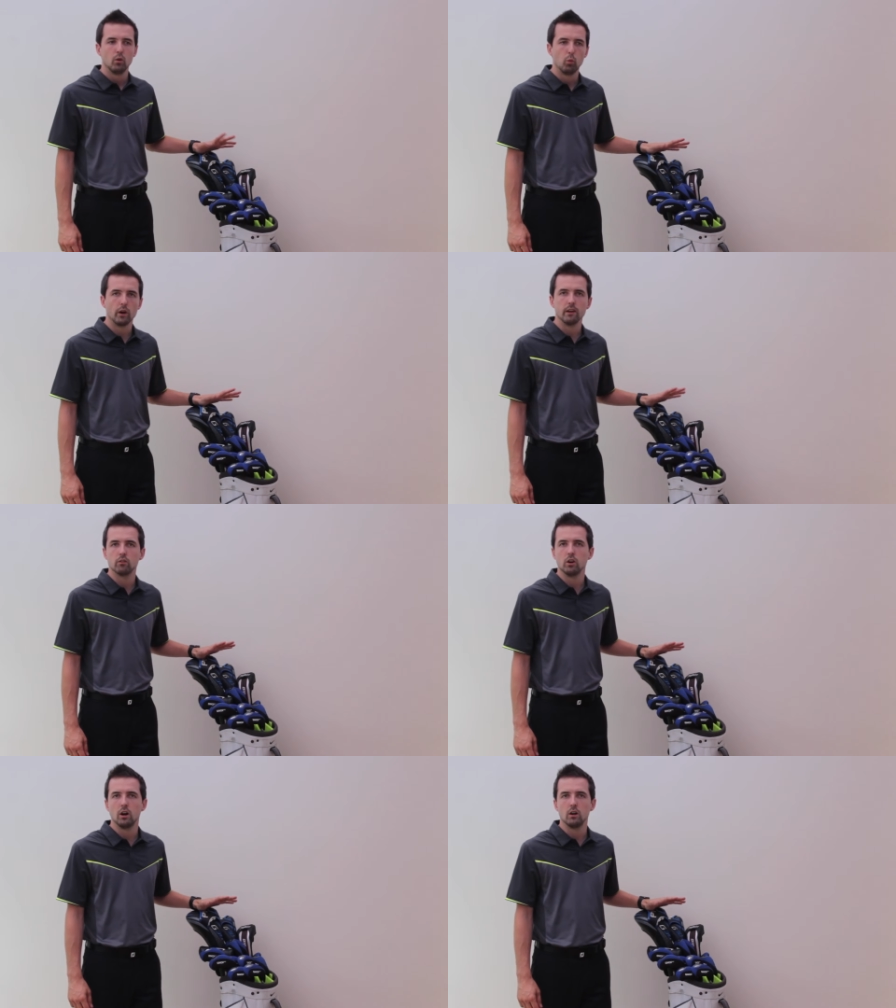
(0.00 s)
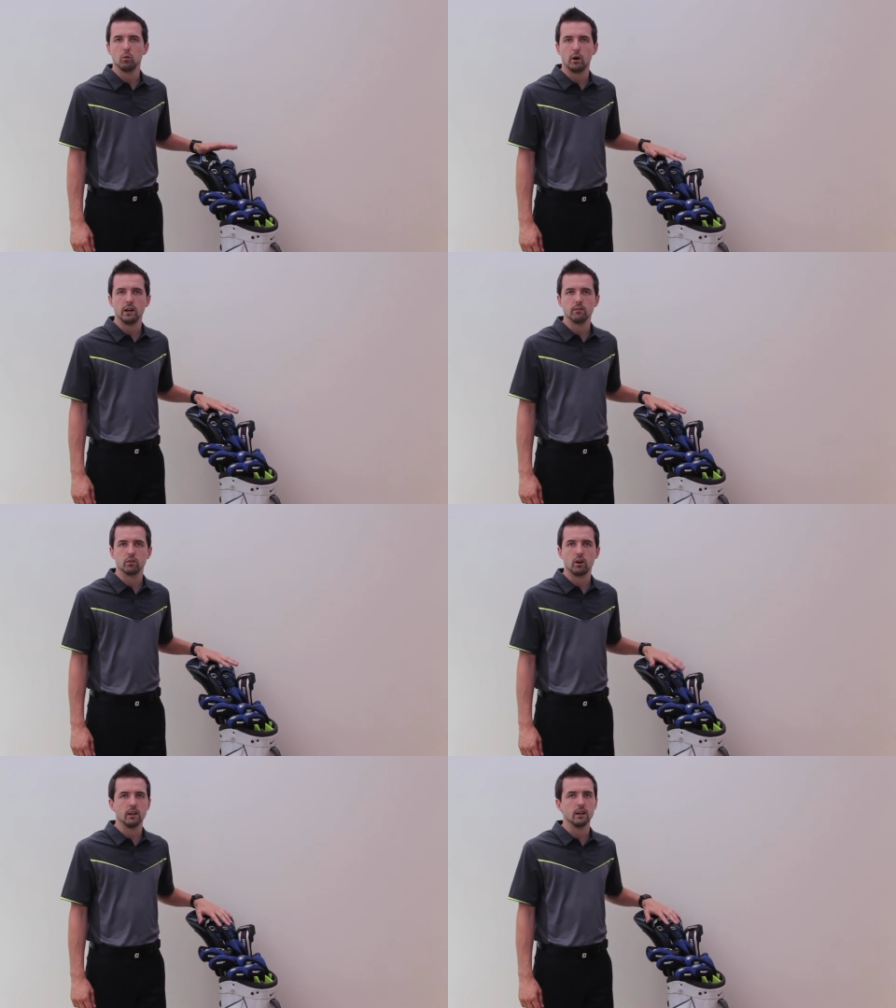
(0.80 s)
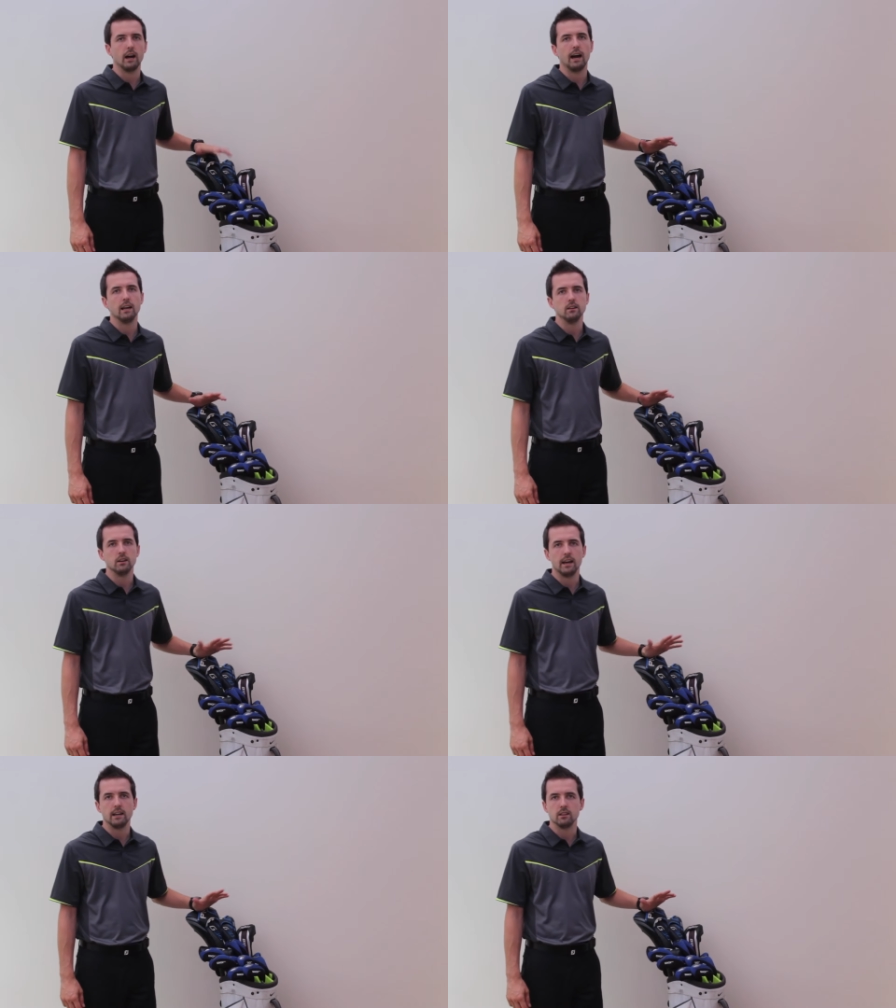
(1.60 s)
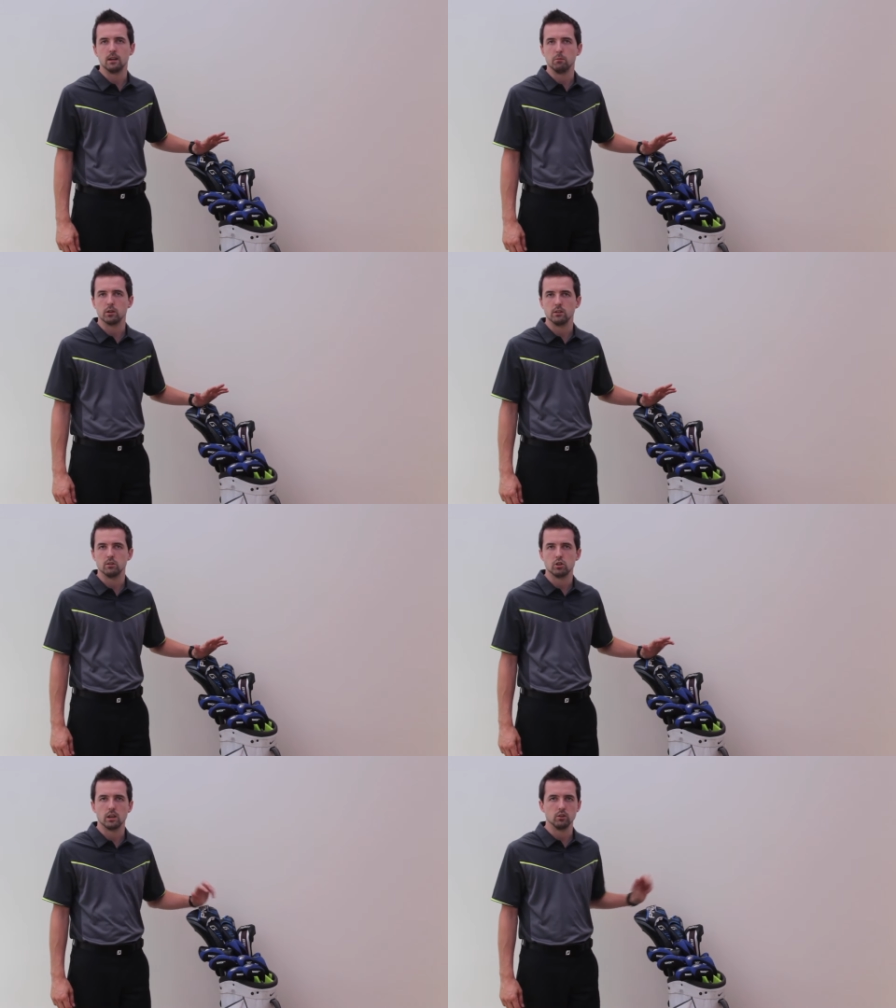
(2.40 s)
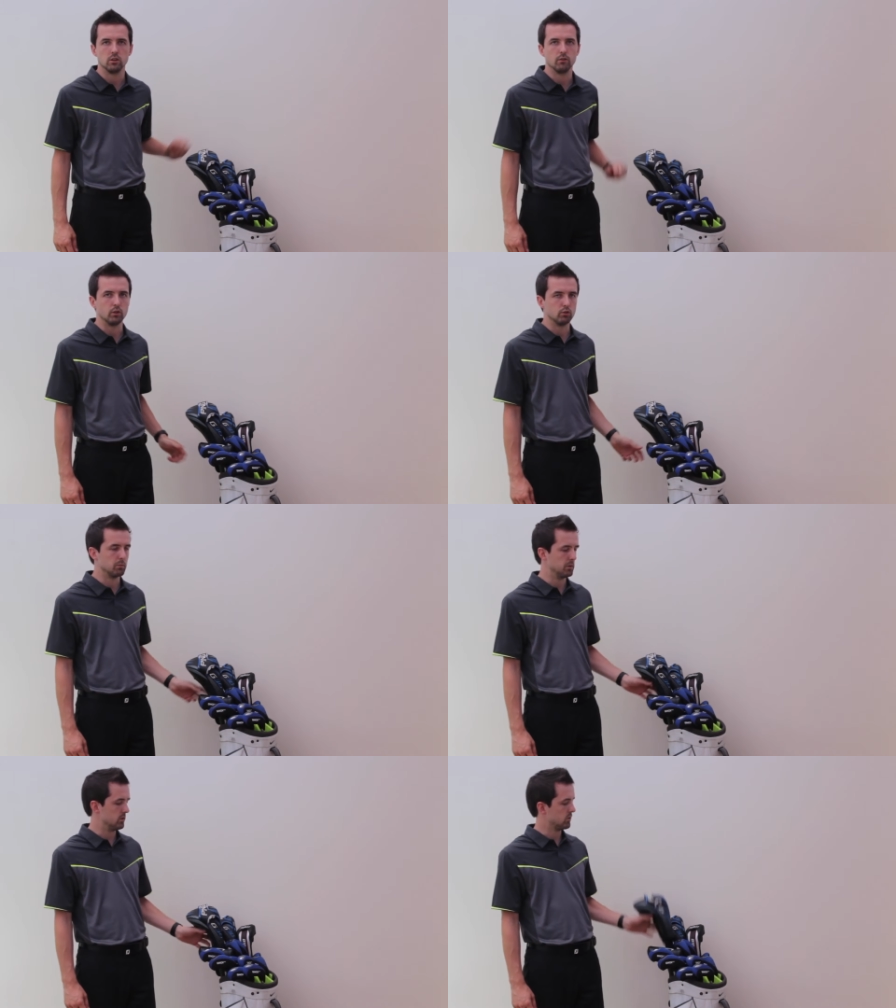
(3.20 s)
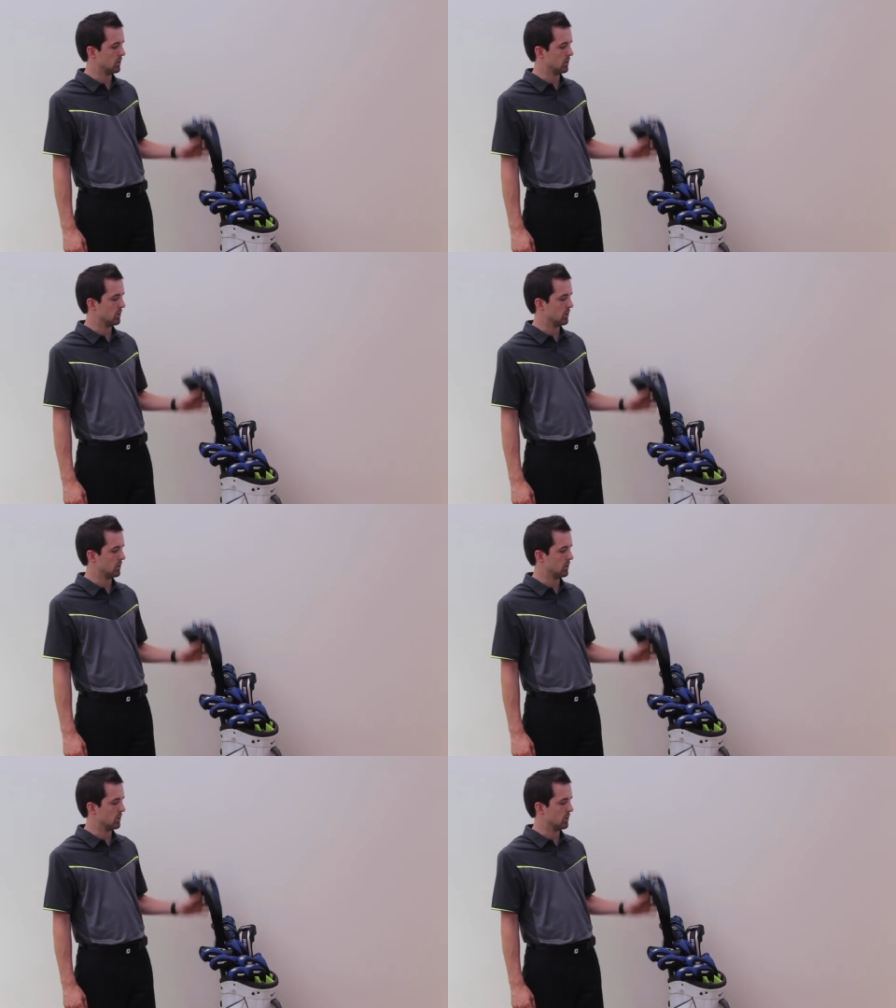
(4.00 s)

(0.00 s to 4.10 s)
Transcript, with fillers: what I've got, why I've got it, and uh, anything I'm looking to change in the future months.